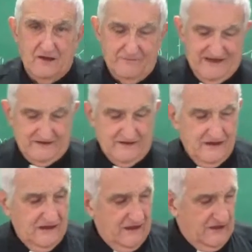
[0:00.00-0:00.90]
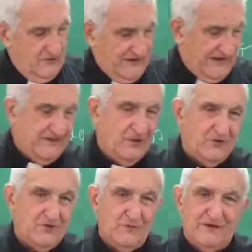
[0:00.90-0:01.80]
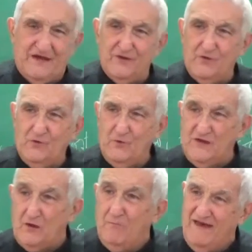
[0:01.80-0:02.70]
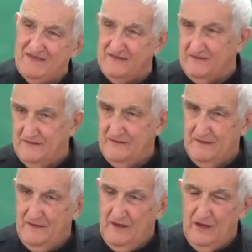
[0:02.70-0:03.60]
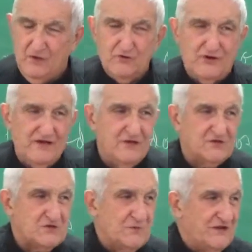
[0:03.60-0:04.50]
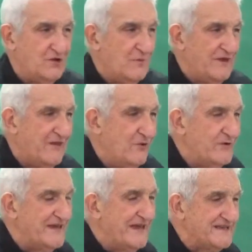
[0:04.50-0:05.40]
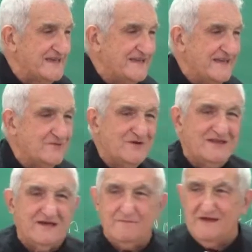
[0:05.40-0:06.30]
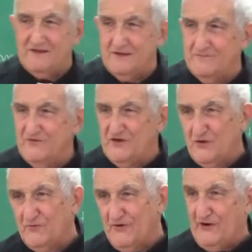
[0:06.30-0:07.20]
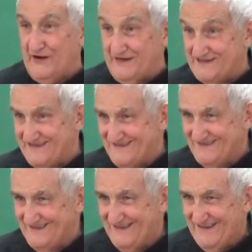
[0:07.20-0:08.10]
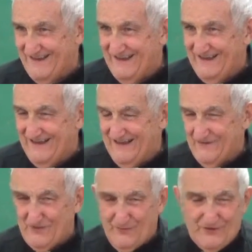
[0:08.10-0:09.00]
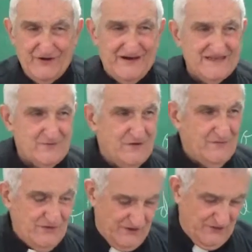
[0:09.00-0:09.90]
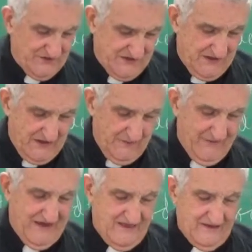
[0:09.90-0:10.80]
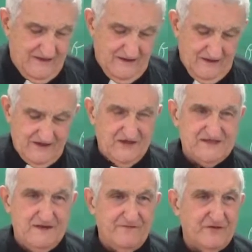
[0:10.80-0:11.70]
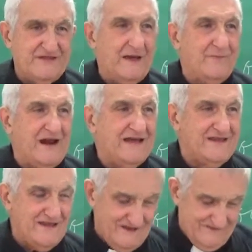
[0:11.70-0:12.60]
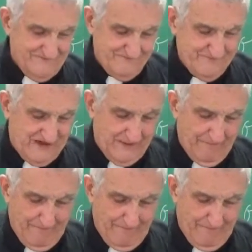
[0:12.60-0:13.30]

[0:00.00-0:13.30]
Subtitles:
A method. You can learn the piano with a method. You can also play the piano years and years without method. We don't progress. We progress when we use a method. It's the same for typewriting. Okay?